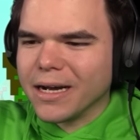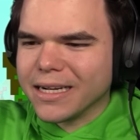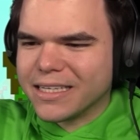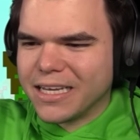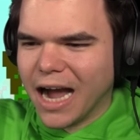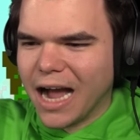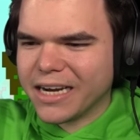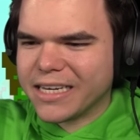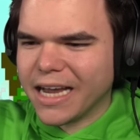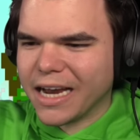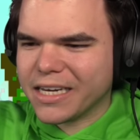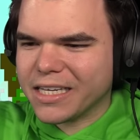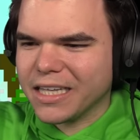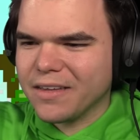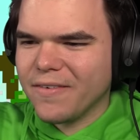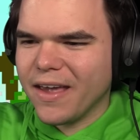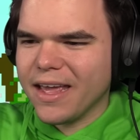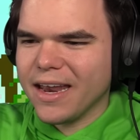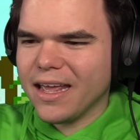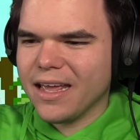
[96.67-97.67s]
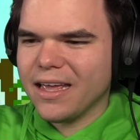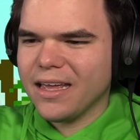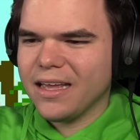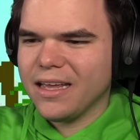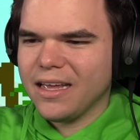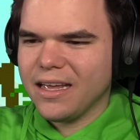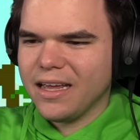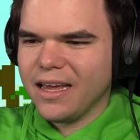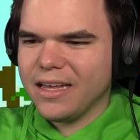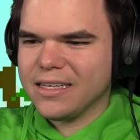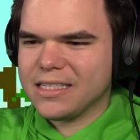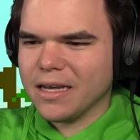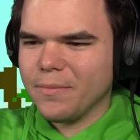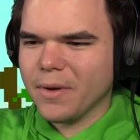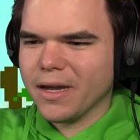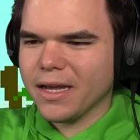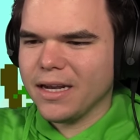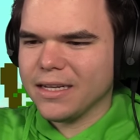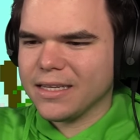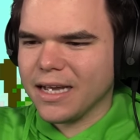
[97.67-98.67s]
it Josh actually made out. it. Is
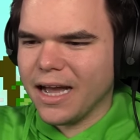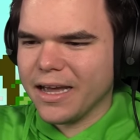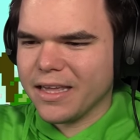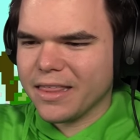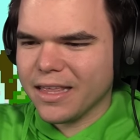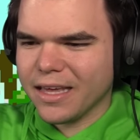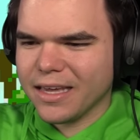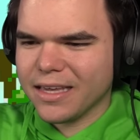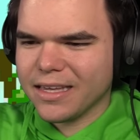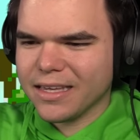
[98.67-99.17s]
someone gonna die? You think?